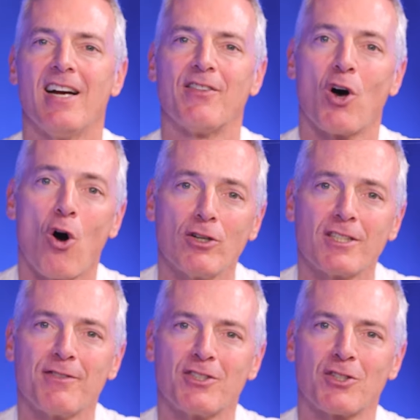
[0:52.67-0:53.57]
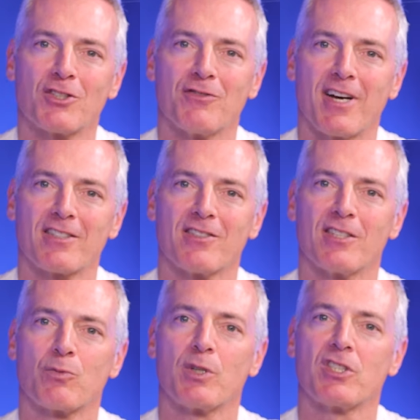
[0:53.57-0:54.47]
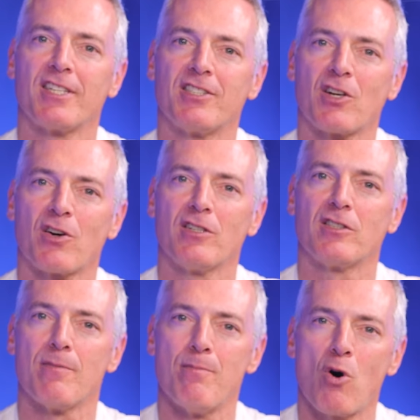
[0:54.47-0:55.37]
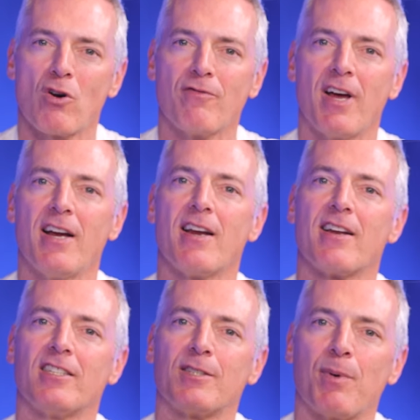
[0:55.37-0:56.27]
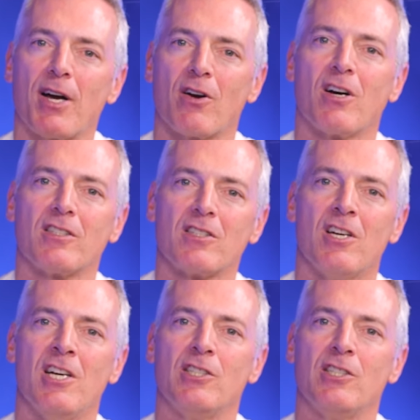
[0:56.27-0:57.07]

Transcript: and the host of In Search of Excellence, which I started to motivate and inspire us